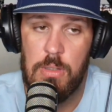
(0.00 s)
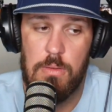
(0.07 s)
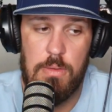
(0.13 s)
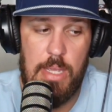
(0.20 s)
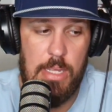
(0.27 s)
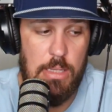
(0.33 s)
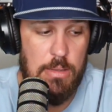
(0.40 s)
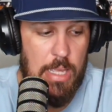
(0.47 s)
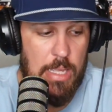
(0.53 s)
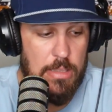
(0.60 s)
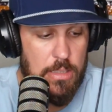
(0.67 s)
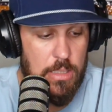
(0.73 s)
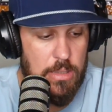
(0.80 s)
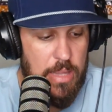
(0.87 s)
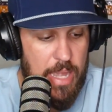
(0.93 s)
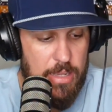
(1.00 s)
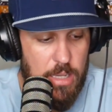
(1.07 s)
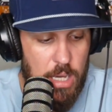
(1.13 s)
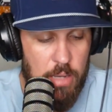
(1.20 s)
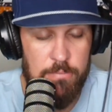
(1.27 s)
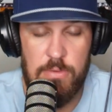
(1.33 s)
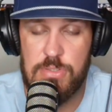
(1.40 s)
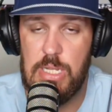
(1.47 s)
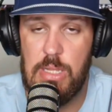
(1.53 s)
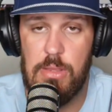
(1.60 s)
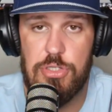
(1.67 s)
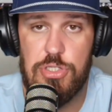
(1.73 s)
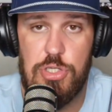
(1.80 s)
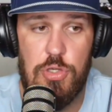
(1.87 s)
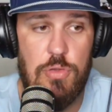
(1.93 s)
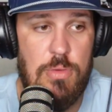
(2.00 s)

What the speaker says: that covers LSU,